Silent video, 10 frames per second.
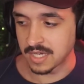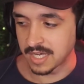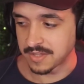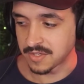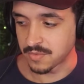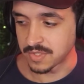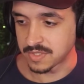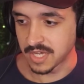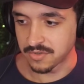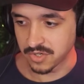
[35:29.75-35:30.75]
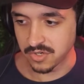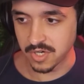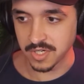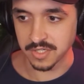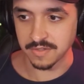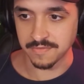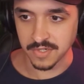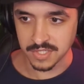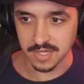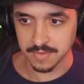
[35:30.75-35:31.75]
uh, I think with Taylor Clark in the
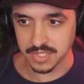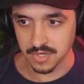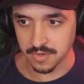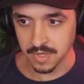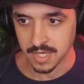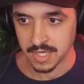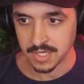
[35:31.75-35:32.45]
first episode,